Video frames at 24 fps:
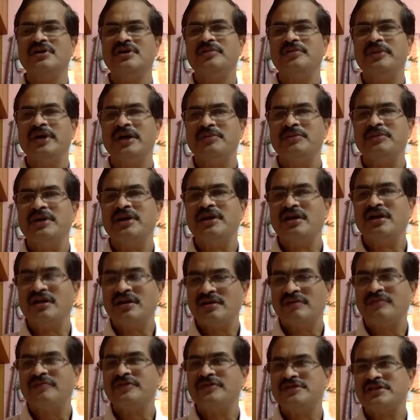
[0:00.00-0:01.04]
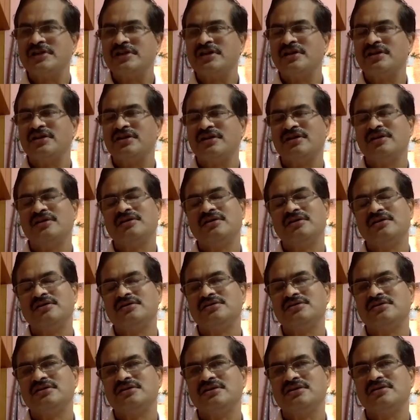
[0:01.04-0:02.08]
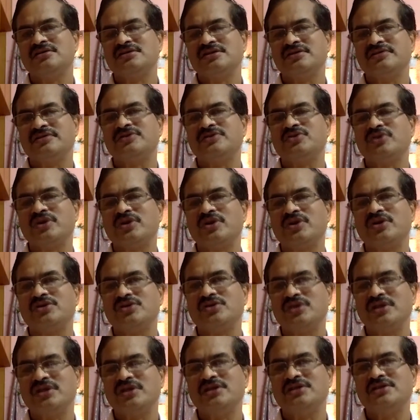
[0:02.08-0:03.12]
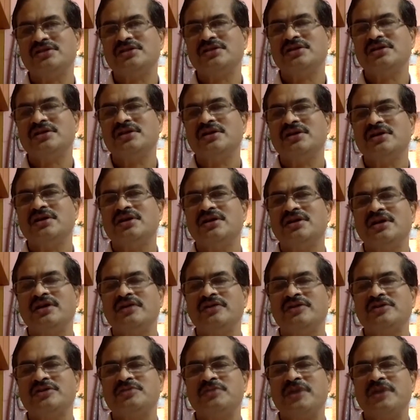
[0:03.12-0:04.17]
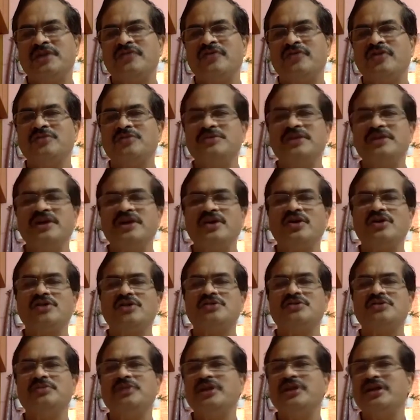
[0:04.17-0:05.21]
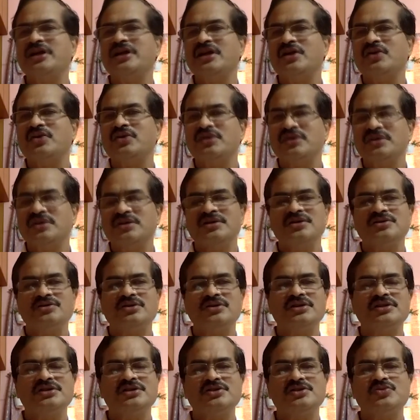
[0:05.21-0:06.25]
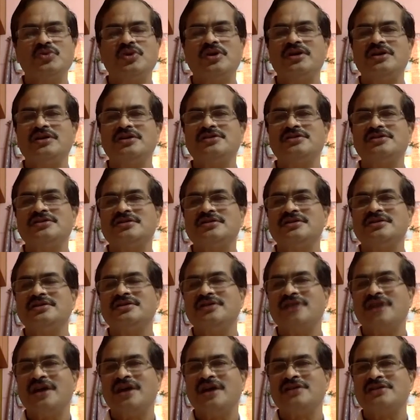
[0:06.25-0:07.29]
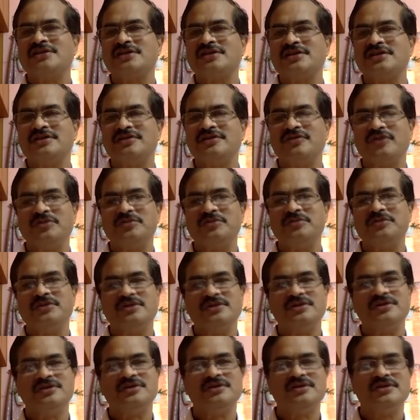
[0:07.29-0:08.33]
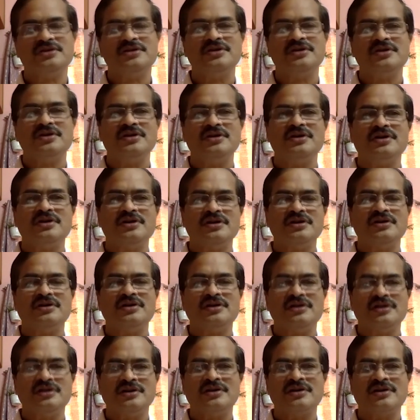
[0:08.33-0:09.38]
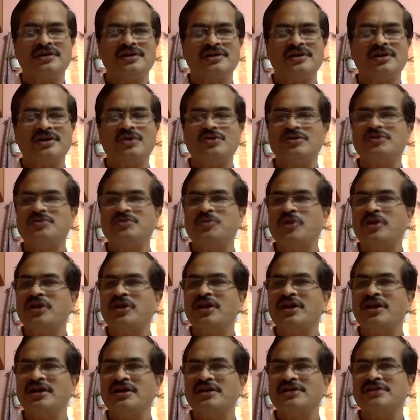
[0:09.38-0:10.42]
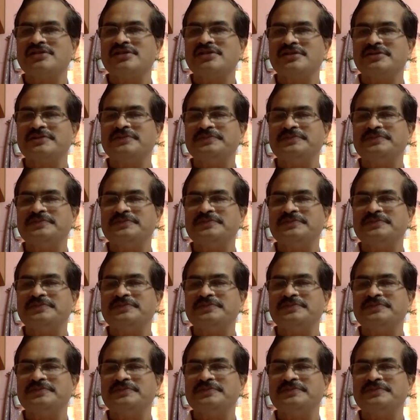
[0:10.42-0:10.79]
bare metal physical service across all these diverse platforms and across multi-cloud. So this is what is the ask from a cloud service provider like us.